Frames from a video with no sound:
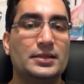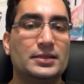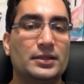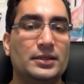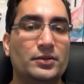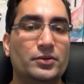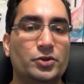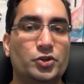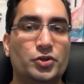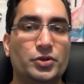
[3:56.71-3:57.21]

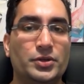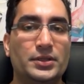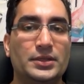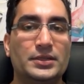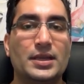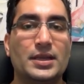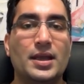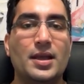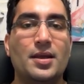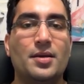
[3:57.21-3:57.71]

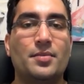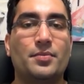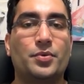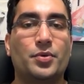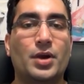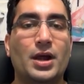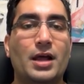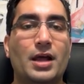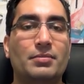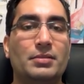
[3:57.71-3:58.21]
solutions
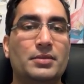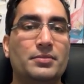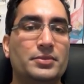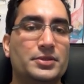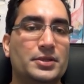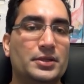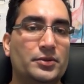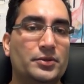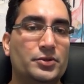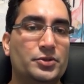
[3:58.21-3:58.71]

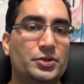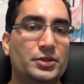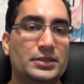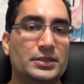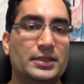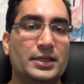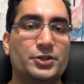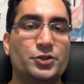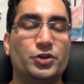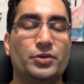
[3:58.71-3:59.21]

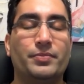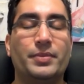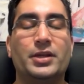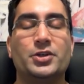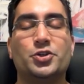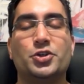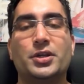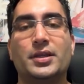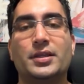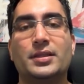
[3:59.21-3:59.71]
that you're
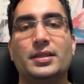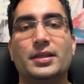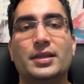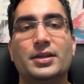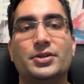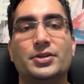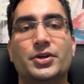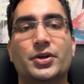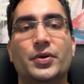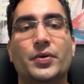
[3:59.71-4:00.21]
mentioning in the
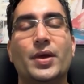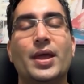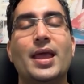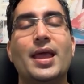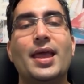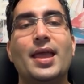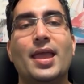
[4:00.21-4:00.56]
intro